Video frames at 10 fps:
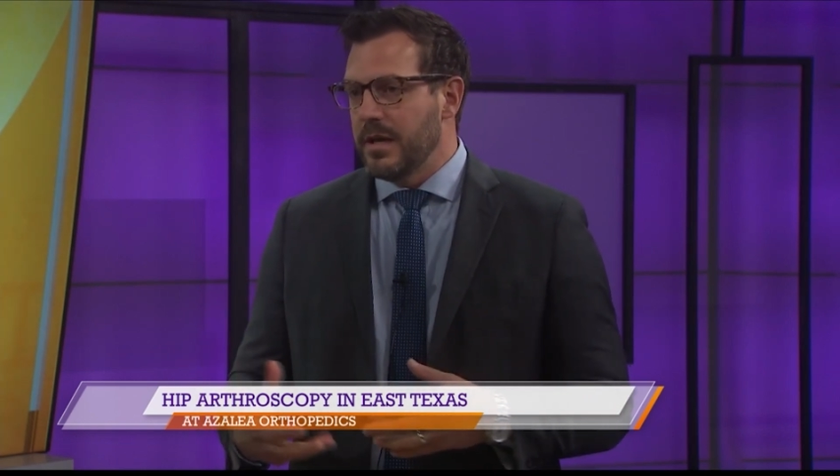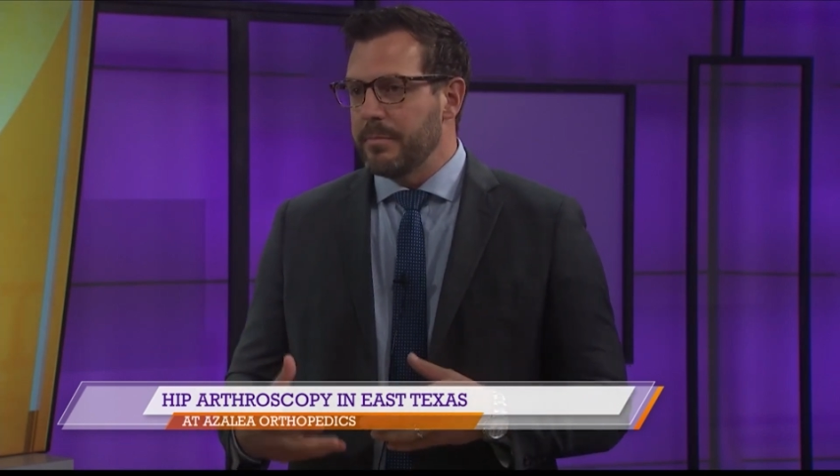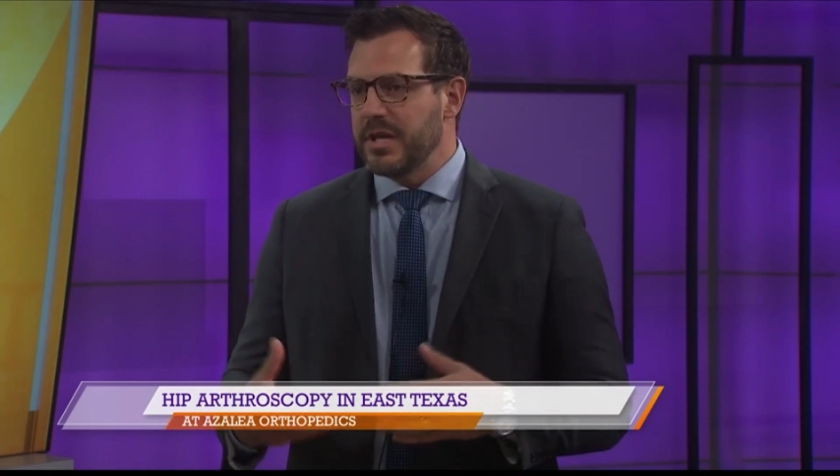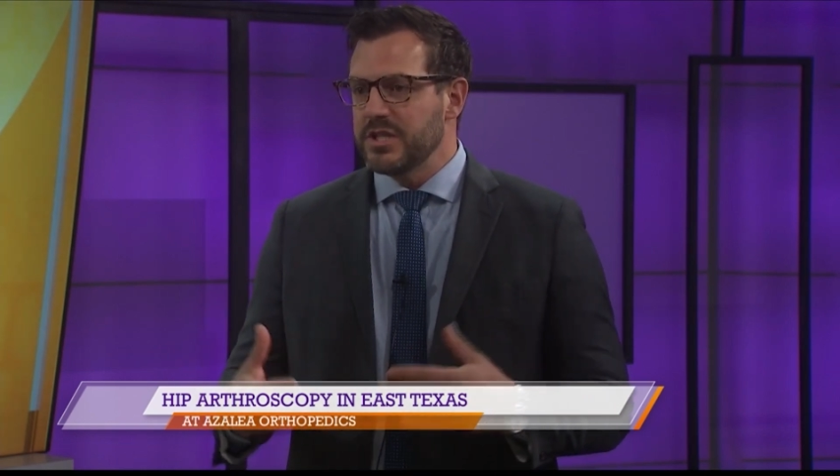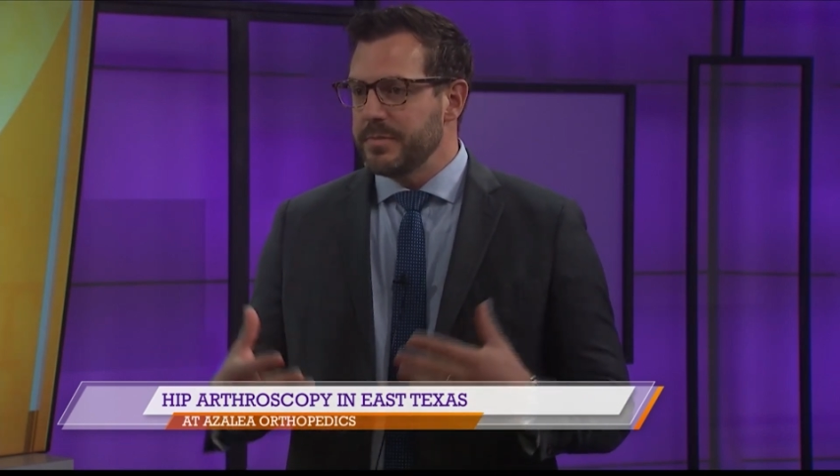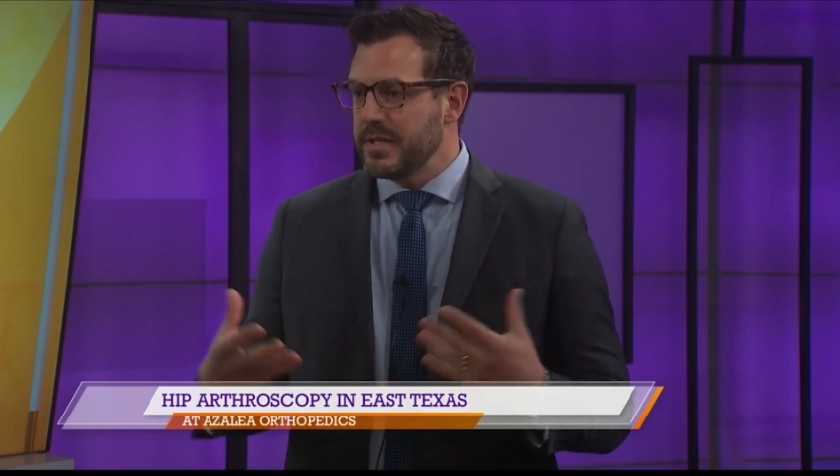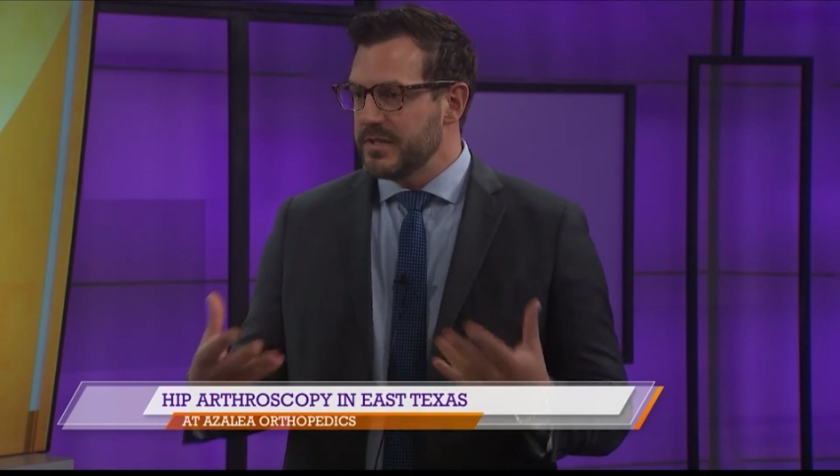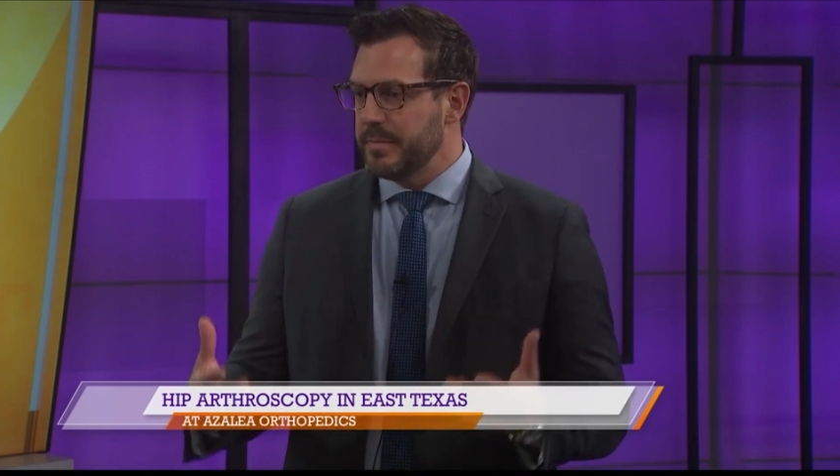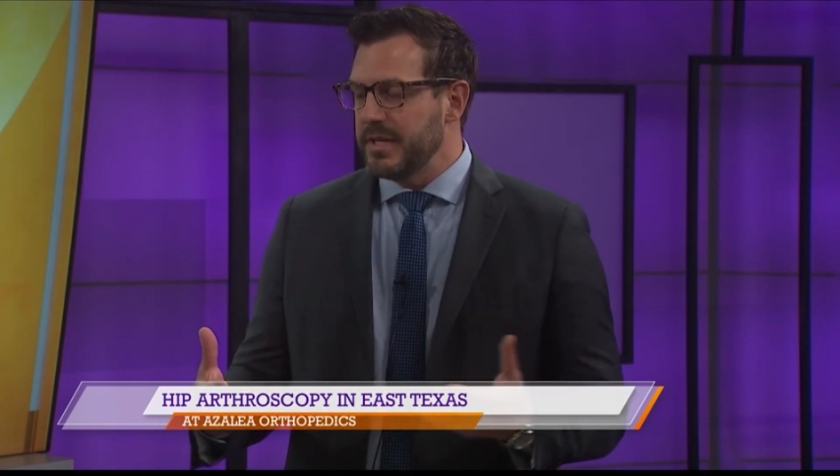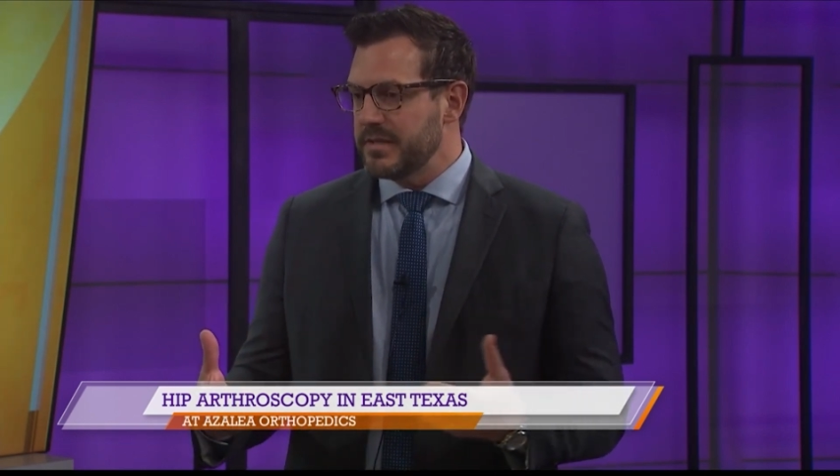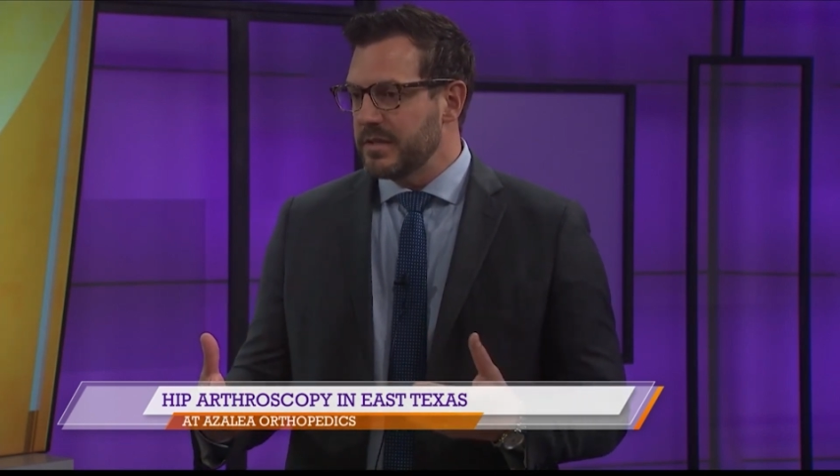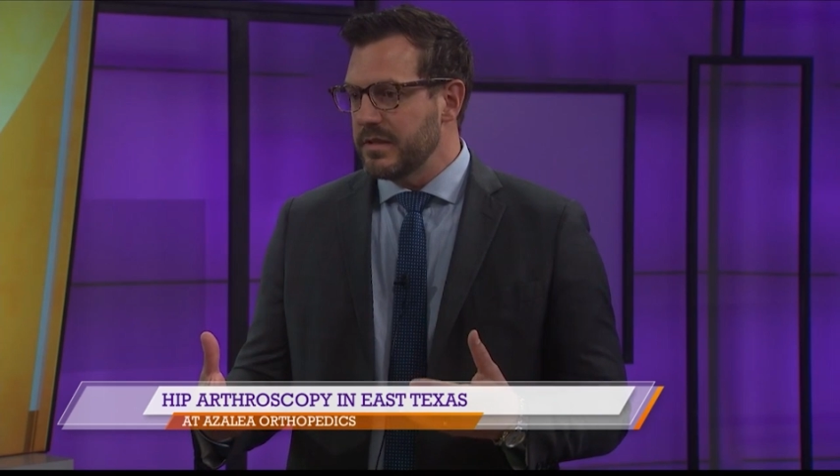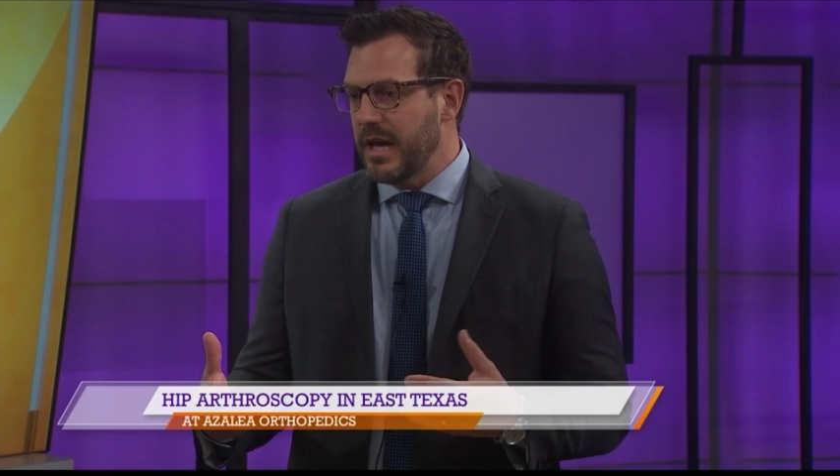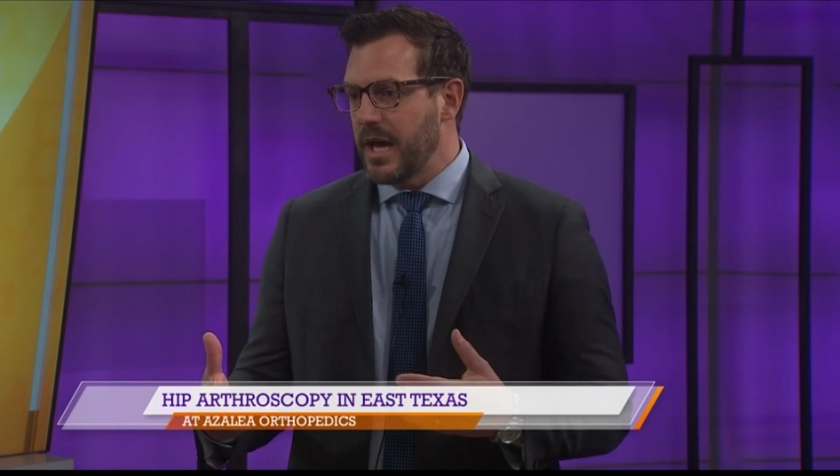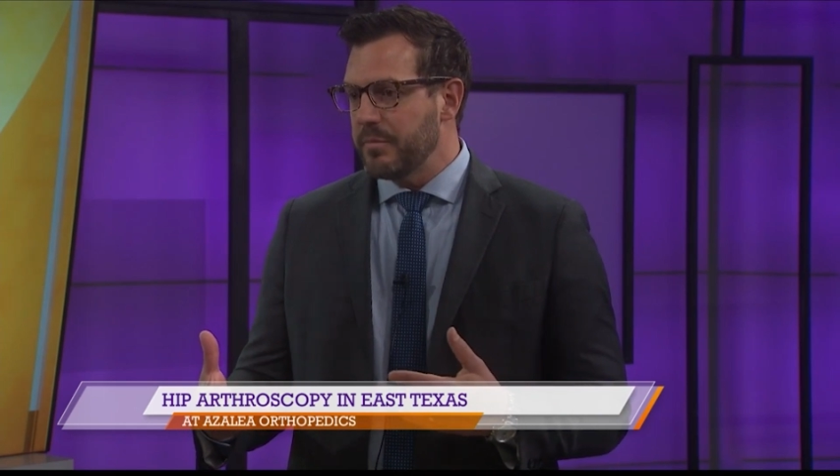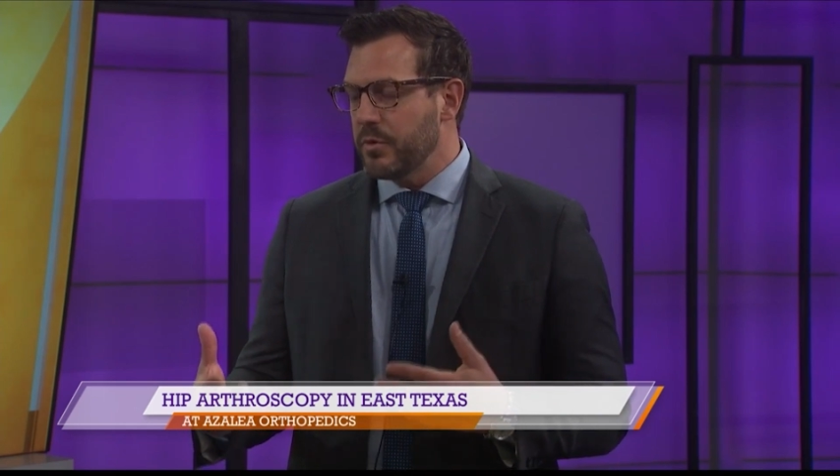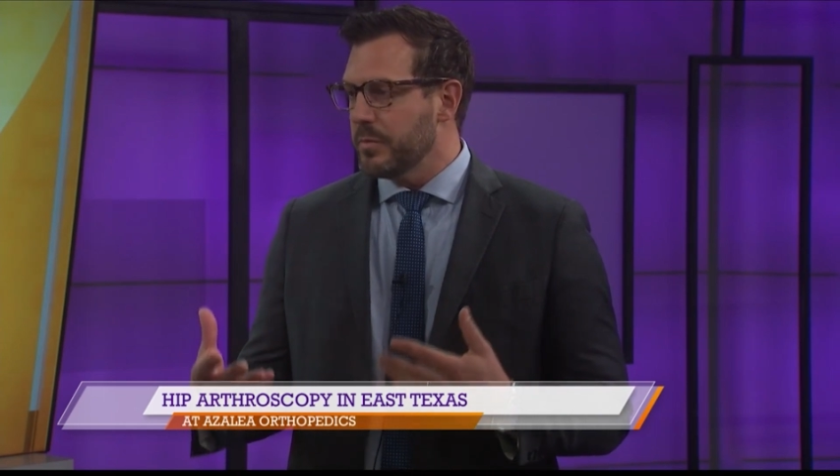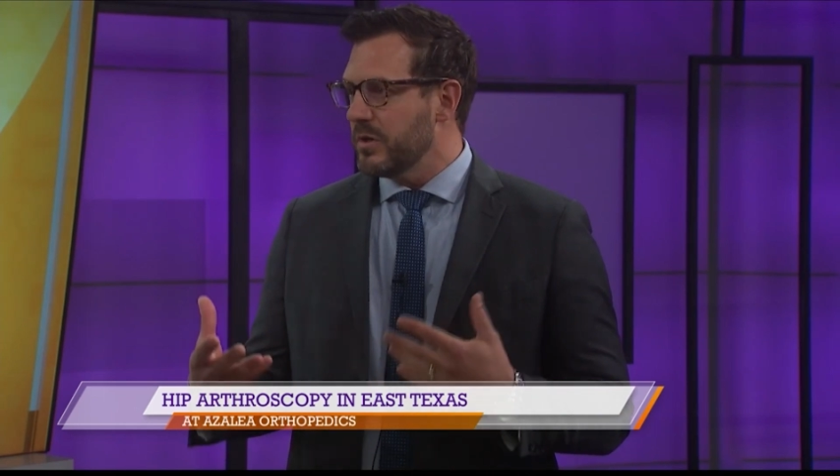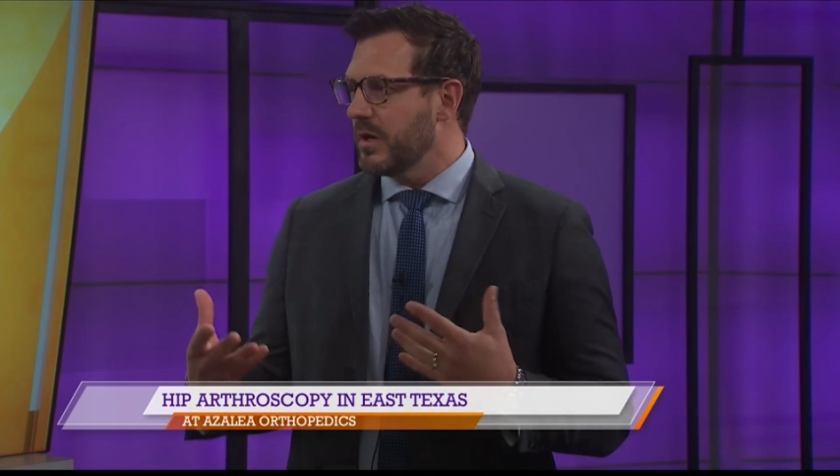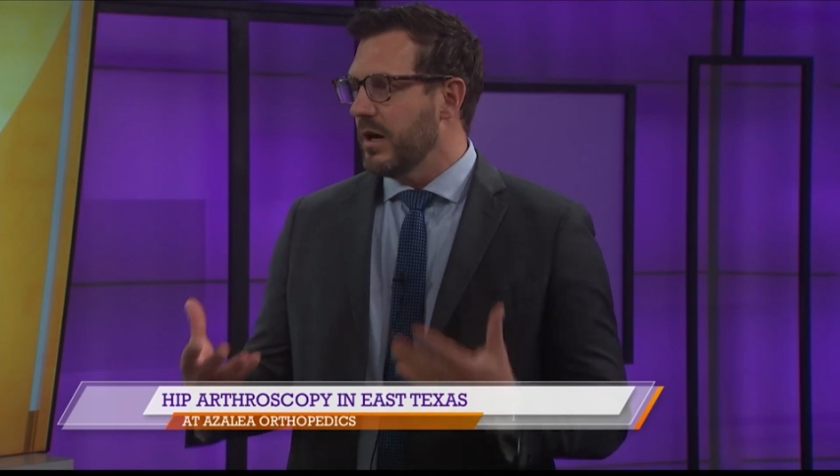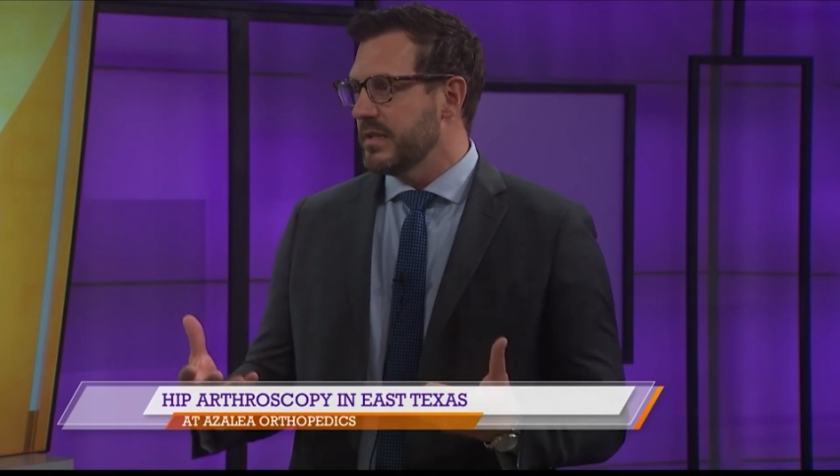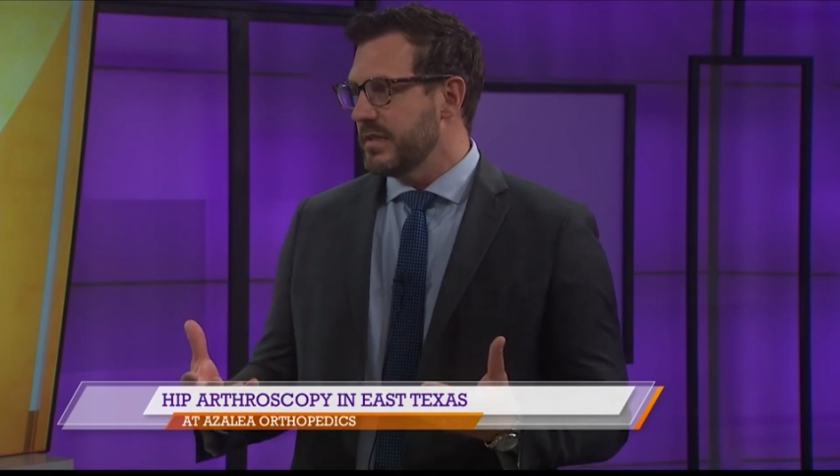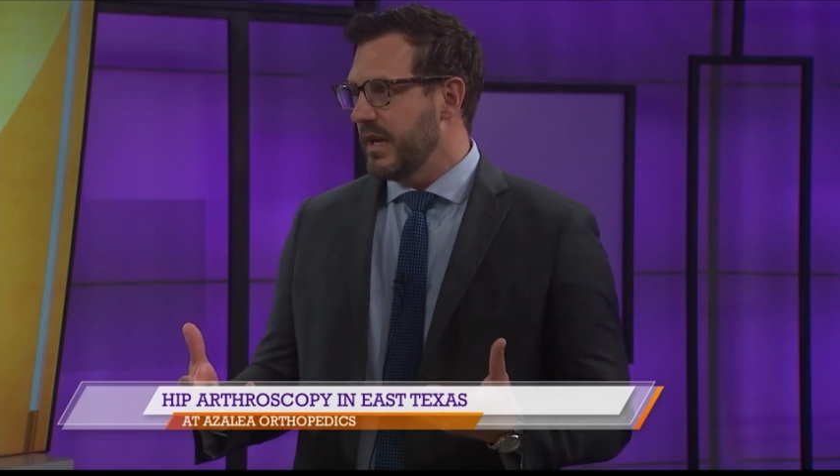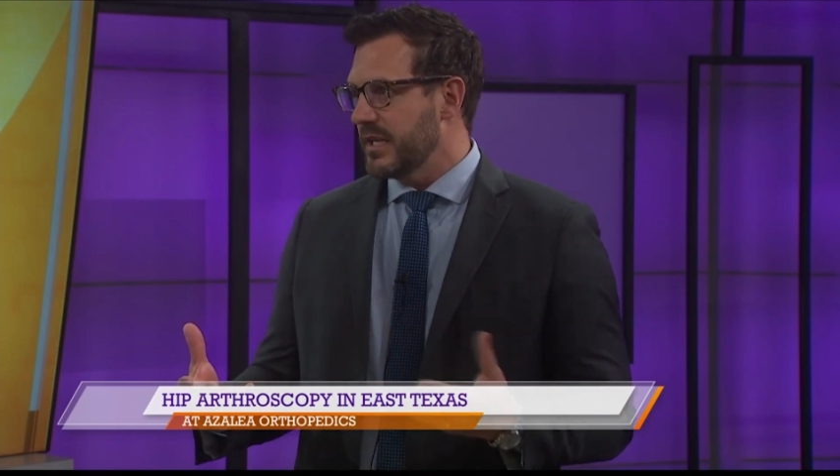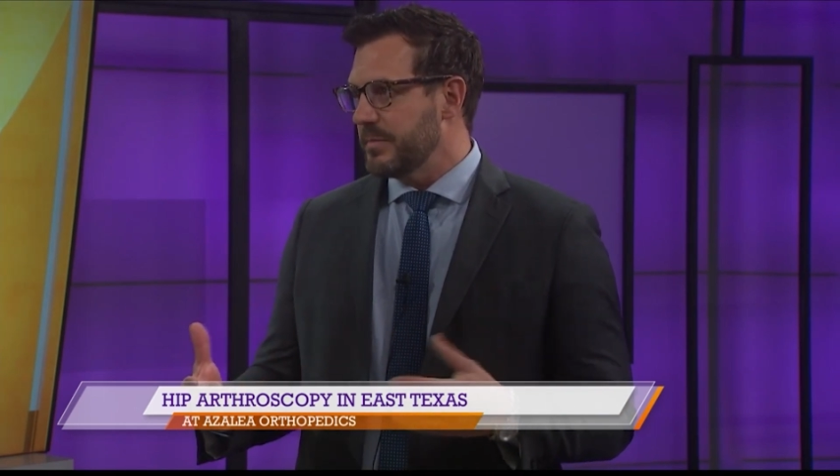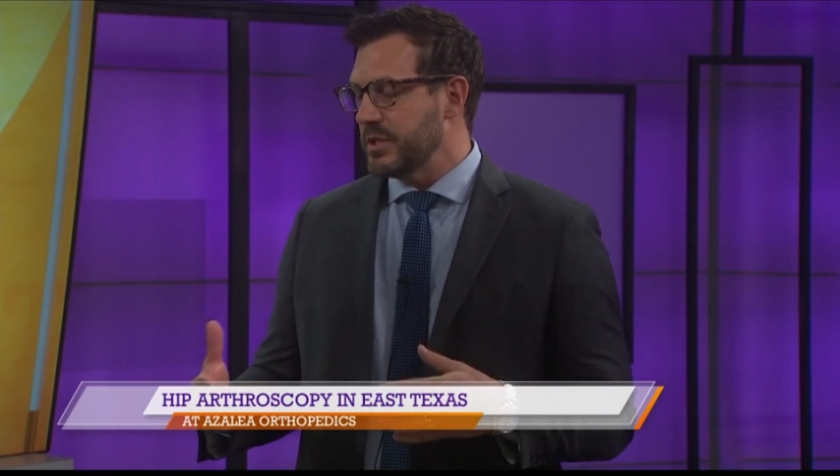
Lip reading: Impingement is basically abnormal contact